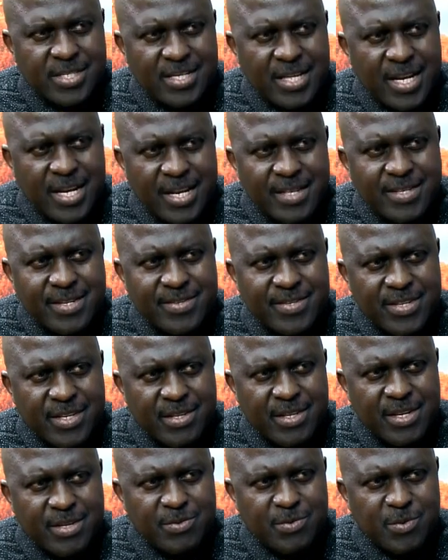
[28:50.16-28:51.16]
this is another
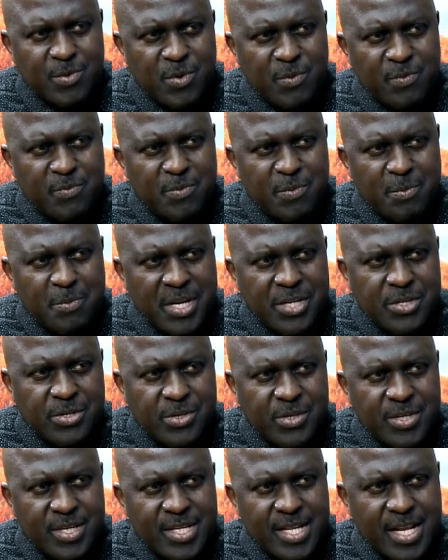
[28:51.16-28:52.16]
thing that you've
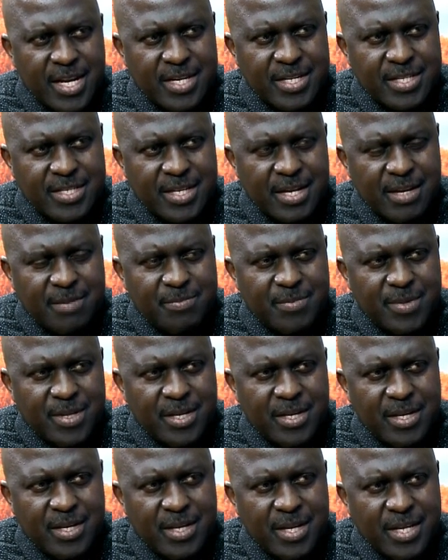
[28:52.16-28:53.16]
mentioned.
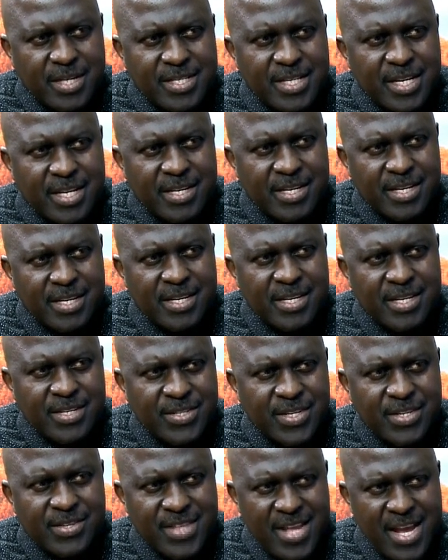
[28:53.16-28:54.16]

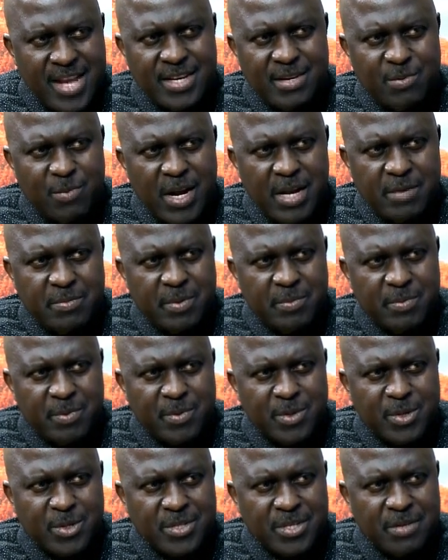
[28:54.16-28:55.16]
Is it there in the white
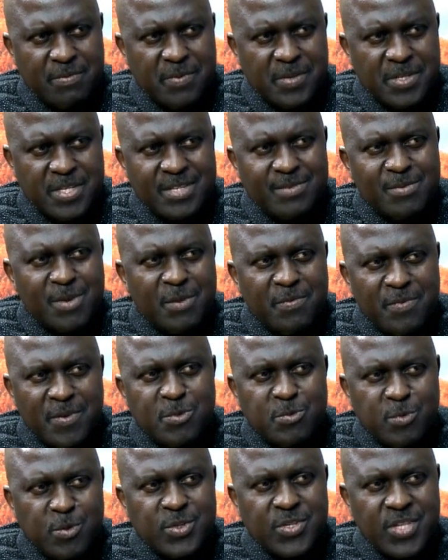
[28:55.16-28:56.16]
people? Because if
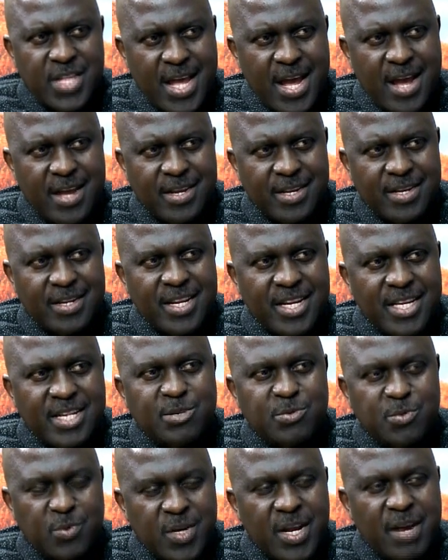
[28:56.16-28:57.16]
it was there,
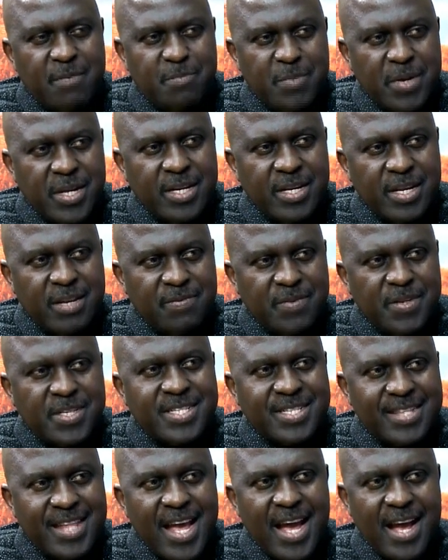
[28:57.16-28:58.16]
then it would have been. If
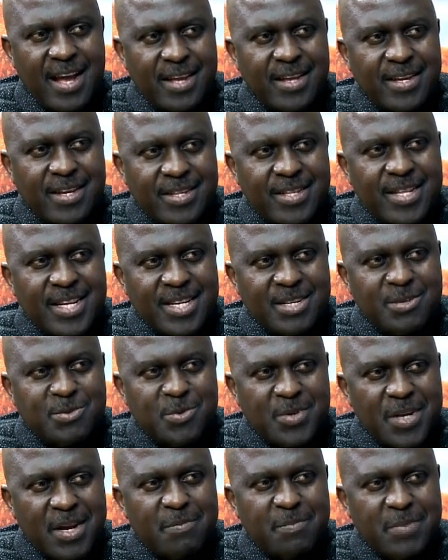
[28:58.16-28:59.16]
it's there, then
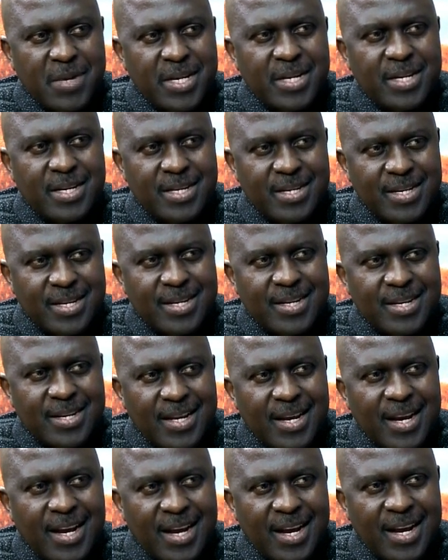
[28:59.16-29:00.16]
it would have been.
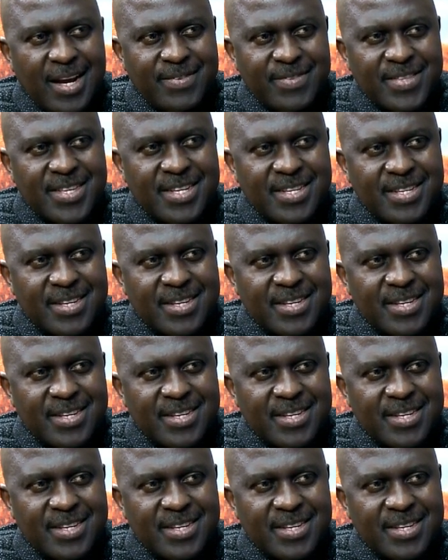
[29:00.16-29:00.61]
I